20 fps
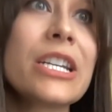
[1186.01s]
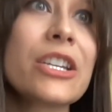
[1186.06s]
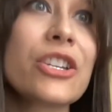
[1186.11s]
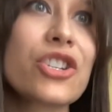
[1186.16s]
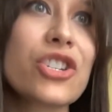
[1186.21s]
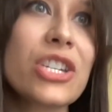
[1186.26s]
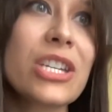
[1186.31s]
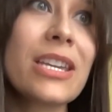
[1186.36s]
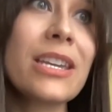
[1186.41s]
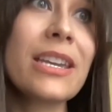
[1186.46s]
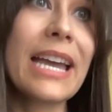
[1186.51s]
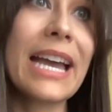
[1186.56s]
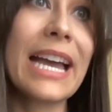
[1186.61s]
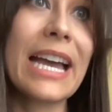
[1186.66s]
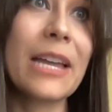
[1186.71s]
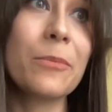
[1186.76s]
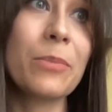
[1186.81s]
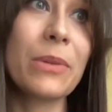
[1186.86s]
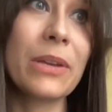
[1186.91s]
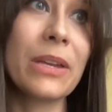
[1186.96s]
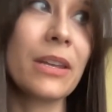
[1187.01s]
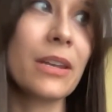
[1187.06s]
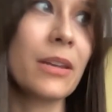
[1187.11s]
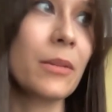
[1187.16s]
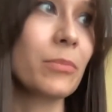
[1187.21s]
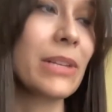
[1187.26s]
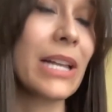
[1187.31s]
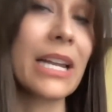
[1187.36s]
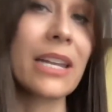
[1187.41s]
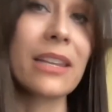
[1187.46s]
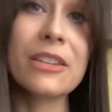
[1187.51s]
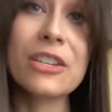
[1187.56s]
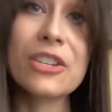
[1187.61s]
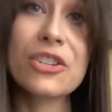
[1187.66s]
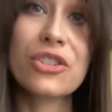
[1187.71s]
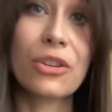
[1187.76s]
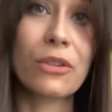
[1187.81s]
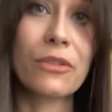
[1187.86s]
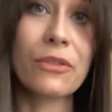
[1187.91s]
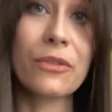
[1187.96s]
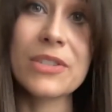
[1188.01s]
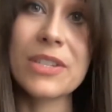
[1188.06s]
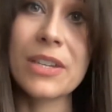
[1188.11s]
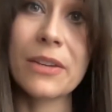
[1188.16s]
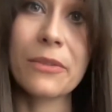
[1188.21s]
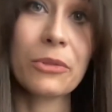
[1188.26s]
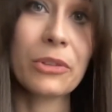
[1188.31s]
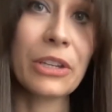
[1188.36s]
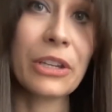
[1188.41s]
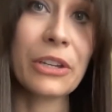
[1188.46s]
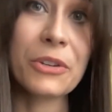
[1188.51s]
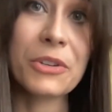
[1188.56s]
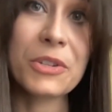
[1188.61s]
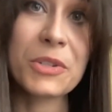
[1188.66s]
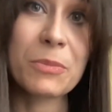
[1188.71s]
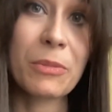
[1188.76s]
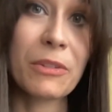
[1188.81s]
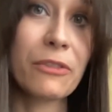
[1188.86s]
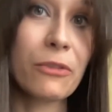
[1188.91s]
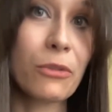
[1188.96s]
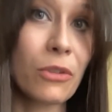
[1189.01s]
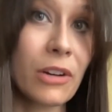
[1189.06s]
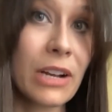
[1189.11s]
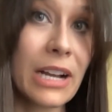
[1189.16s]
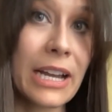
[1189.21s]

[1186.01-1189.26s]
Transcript: She had been planning this show for several years before